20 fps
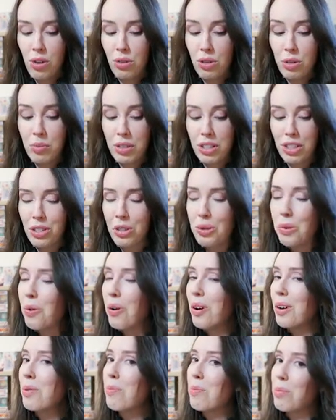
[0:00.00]
Ultimate
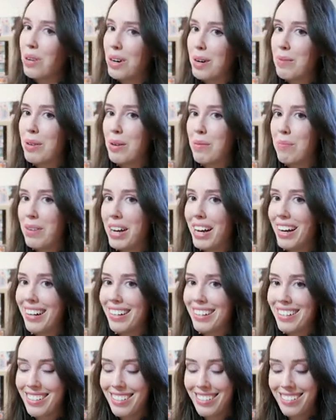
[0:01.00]
Squad Premium Pack.